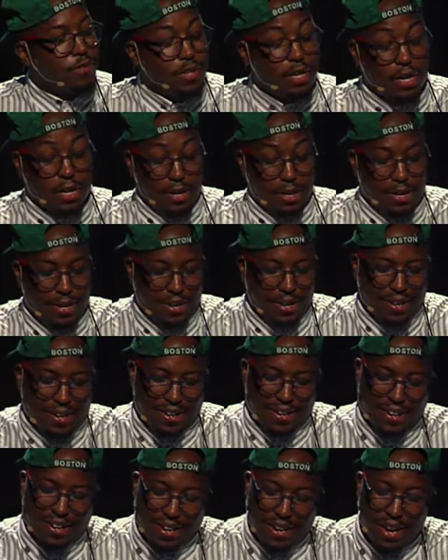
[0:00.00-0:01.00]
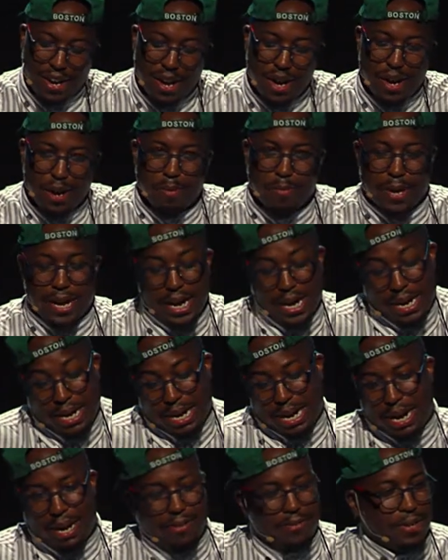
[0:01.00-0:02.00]
color. but I,
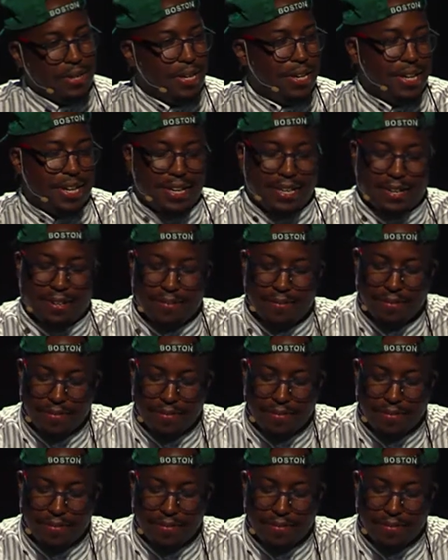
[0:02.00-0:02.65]
I really like it.